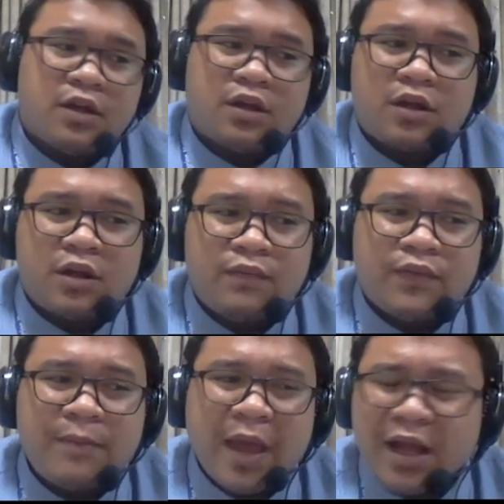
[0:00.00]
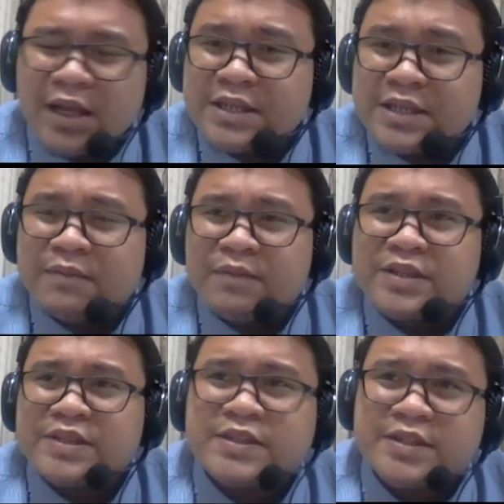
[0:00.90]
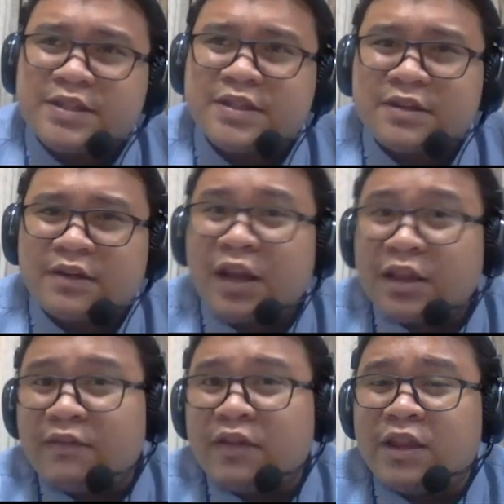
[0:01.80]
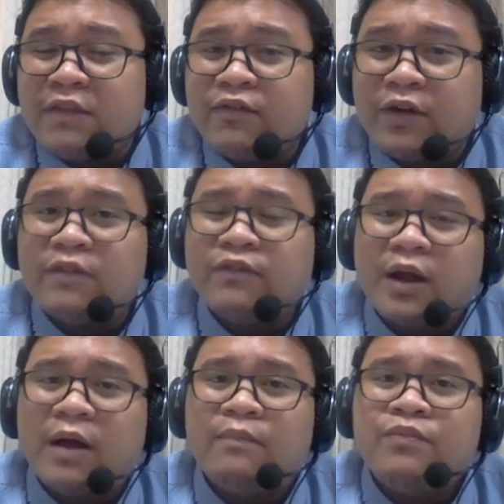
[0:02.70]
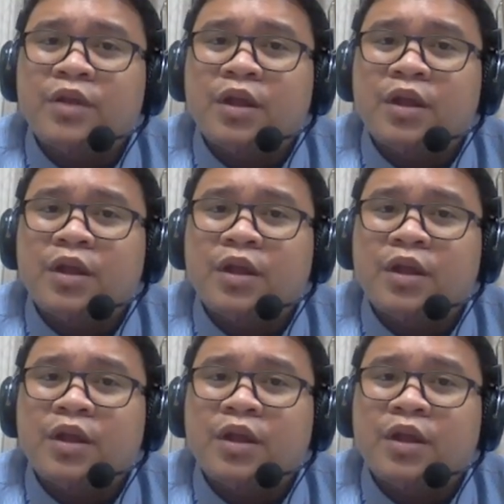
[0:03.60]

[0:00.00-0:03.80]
The mechanism is relatively different from